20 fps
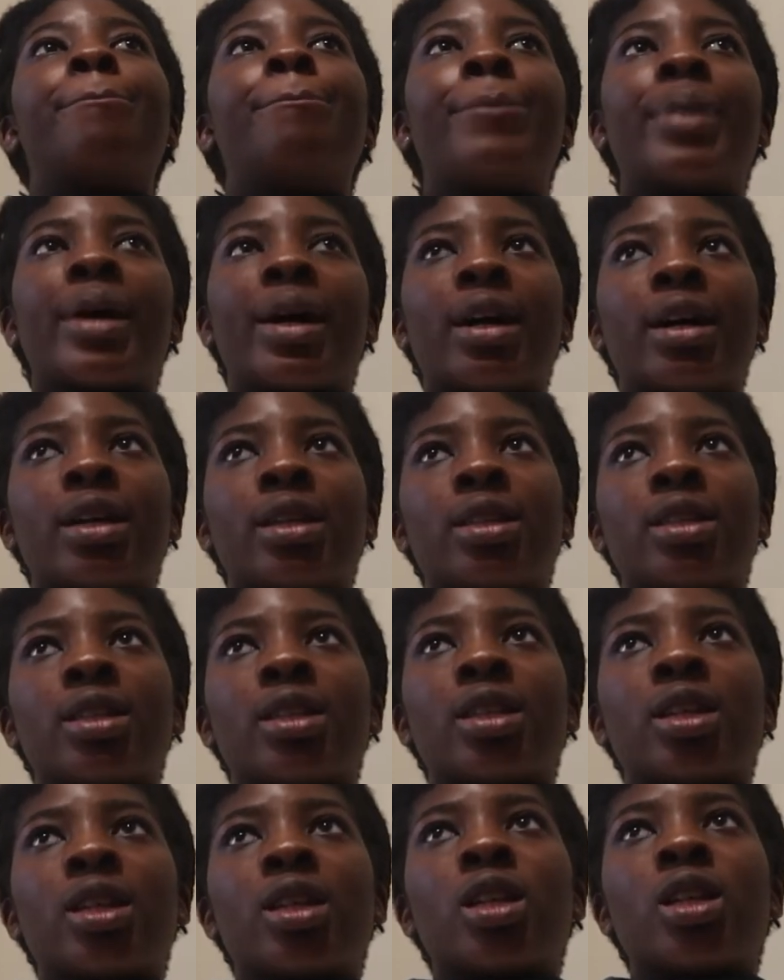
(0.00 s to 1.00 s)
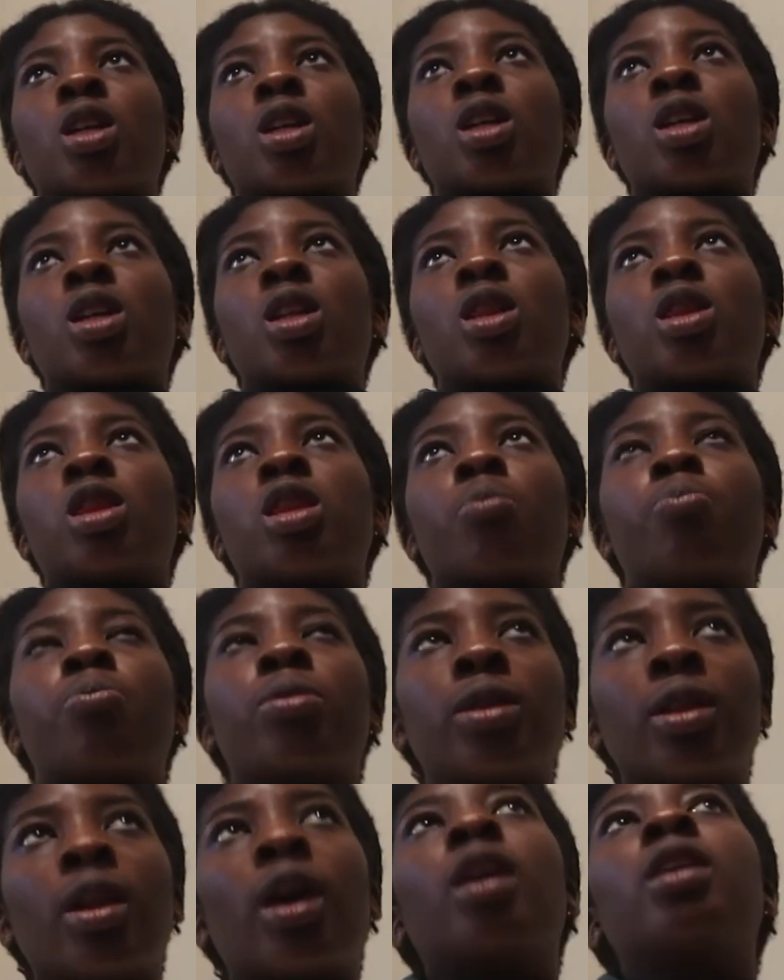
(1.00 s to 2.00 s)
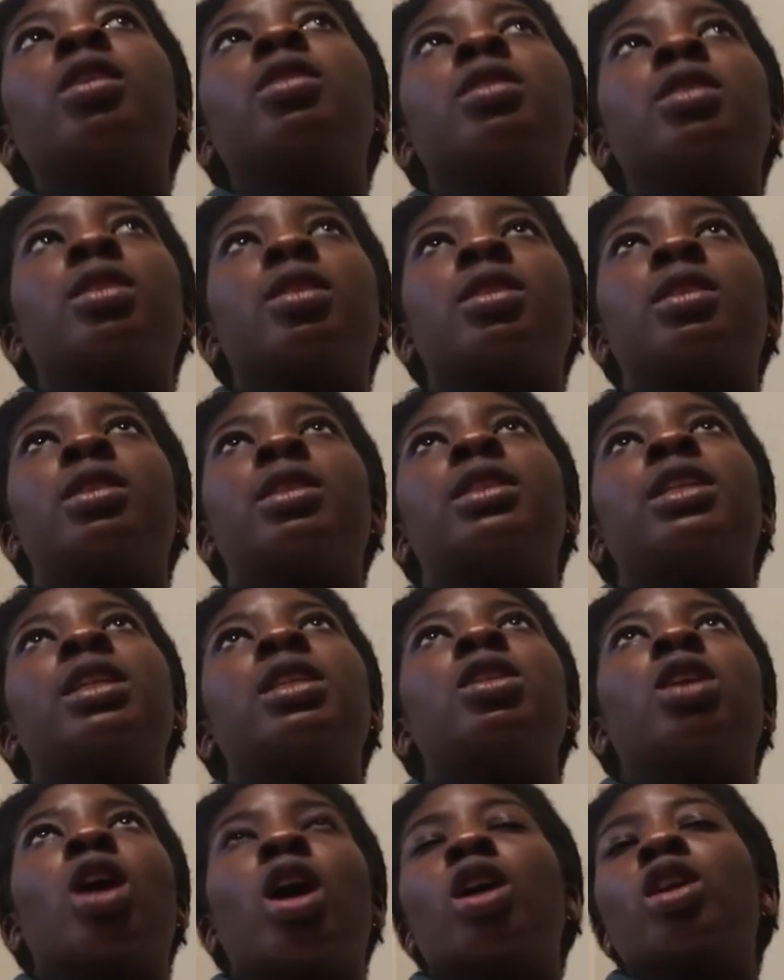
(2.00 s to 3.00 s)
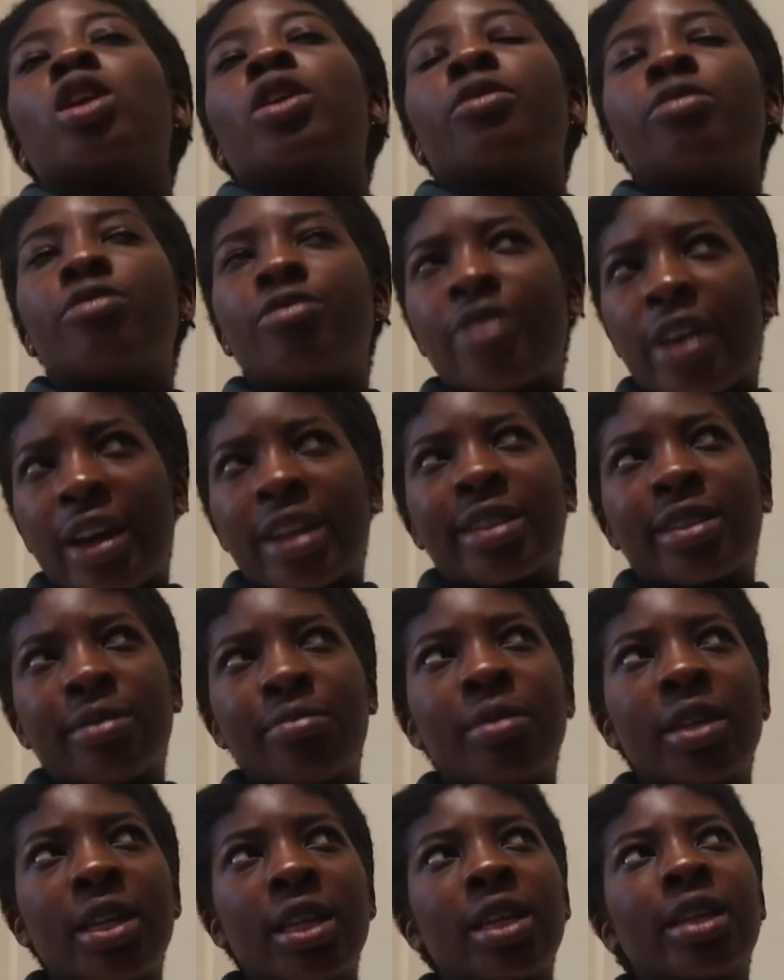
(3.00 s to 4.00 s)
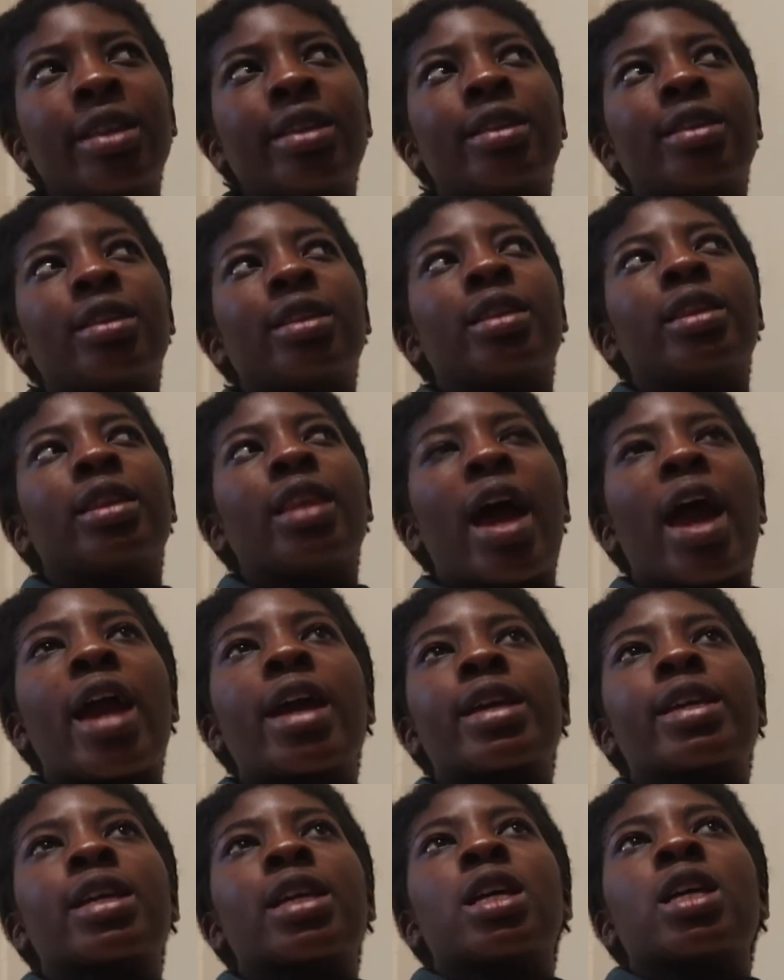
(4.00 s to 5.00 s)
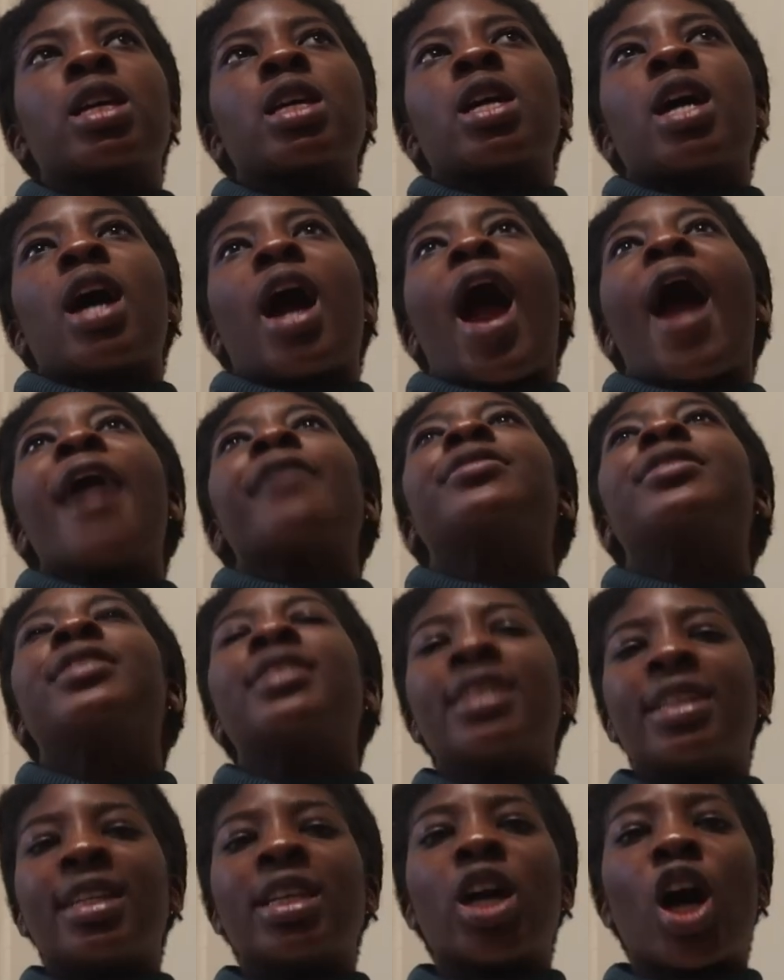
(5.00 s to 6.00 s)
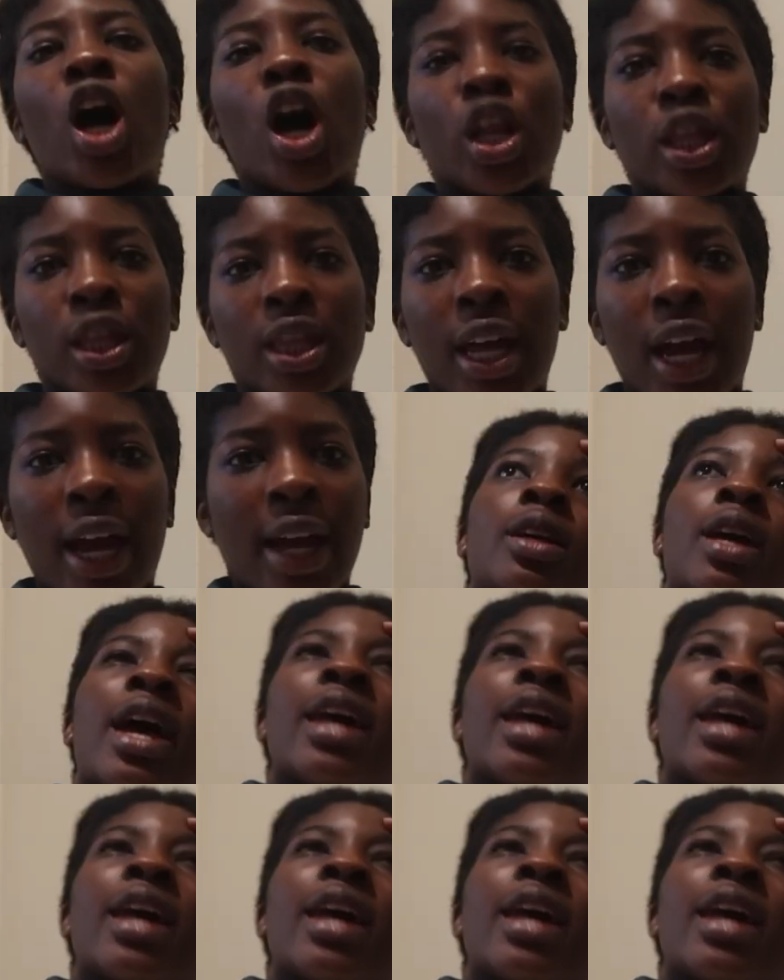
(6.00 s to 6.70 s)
but the plot did not affect me like I've seen it online.